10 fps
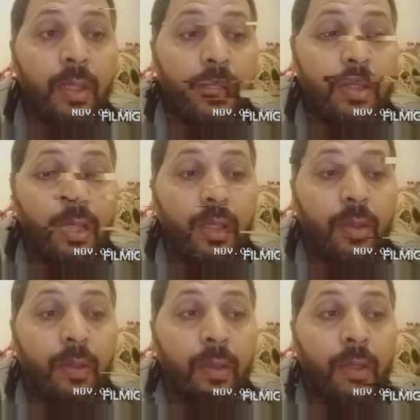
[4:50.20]

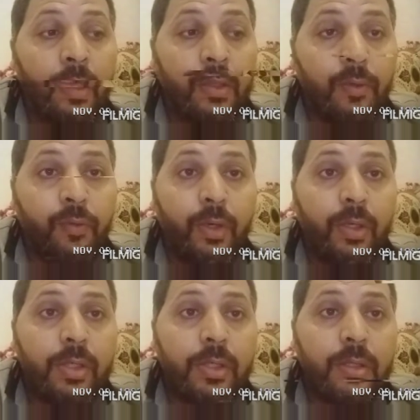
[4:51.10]
So the
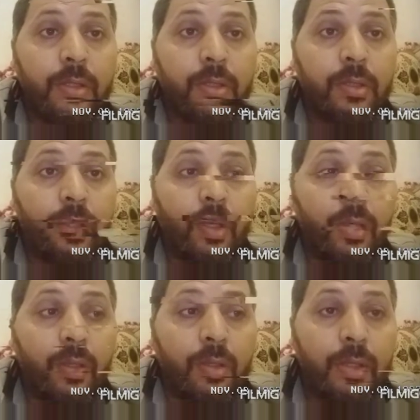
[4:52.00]
first
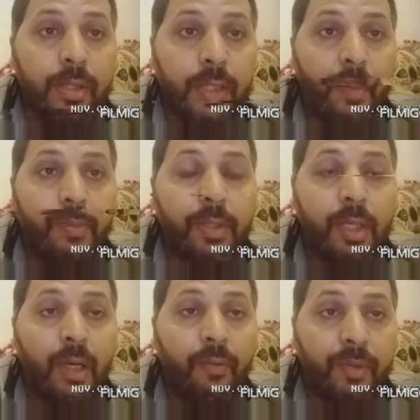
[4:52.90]
step to
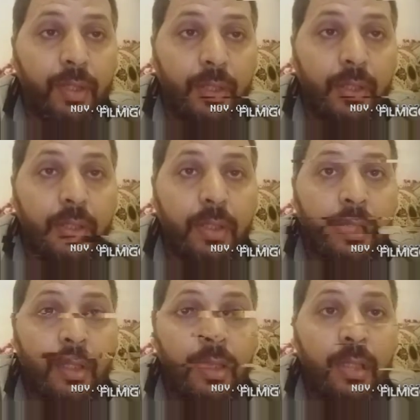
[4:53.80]

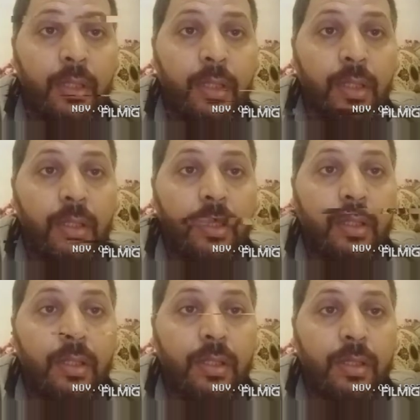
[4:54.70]
confidence
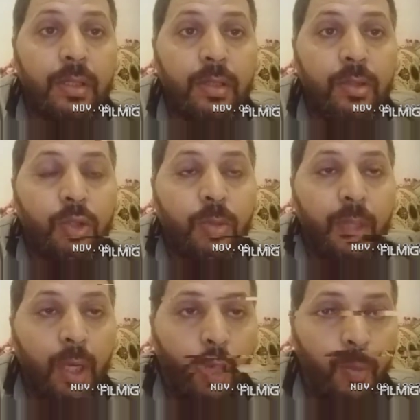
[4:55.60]
is to
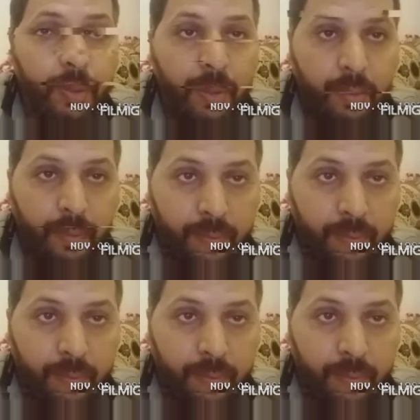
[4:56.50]
be open.